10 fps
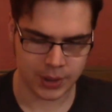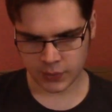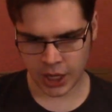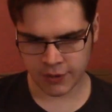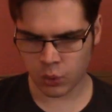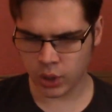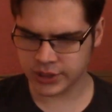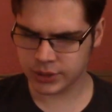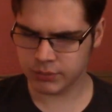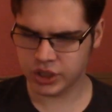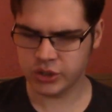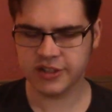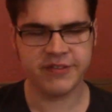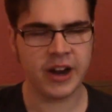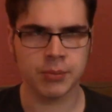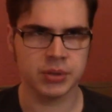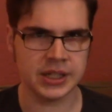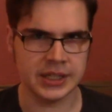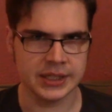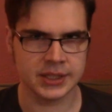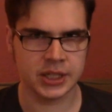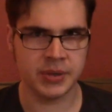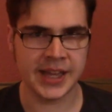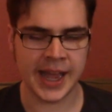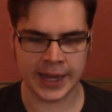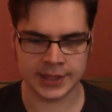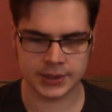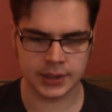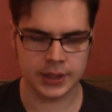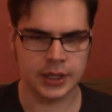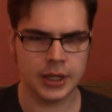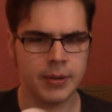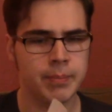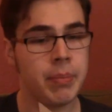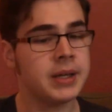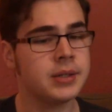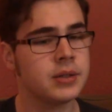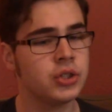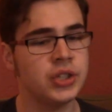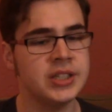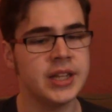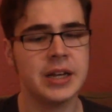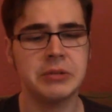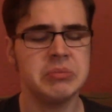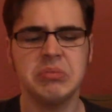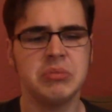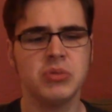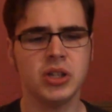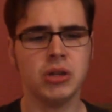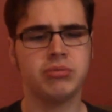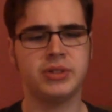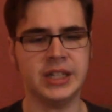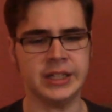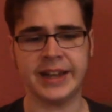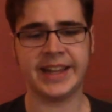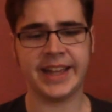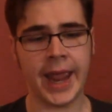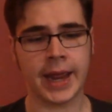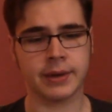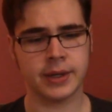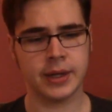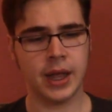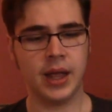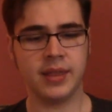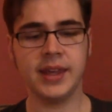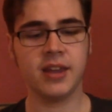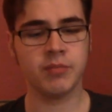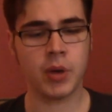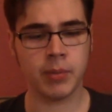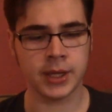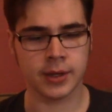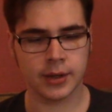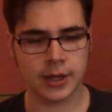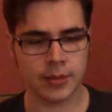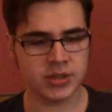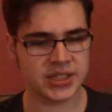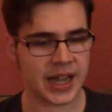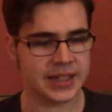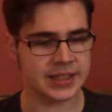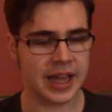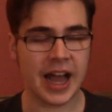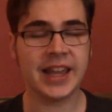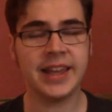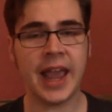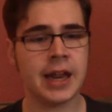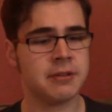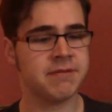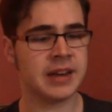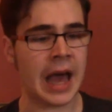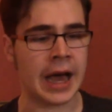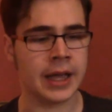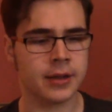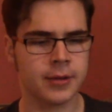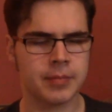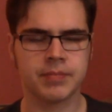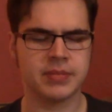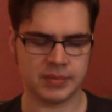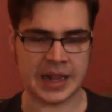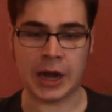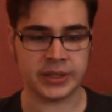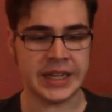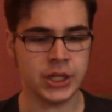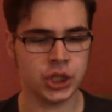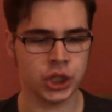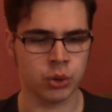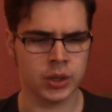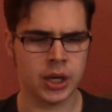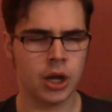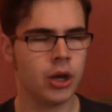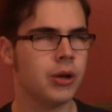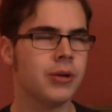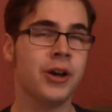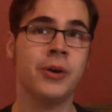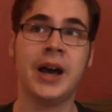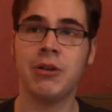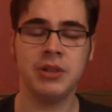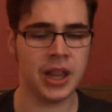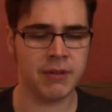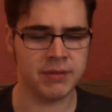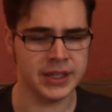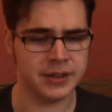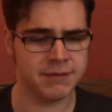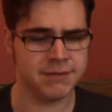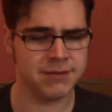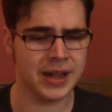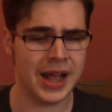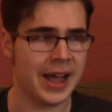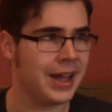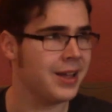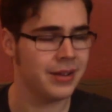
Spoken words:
Of course, she was very pleased to be asked, but she said, Oh dear, I can't. Think of Mummy. Besides, I can't fly. I'll teach you. Oh, how lovely to fly.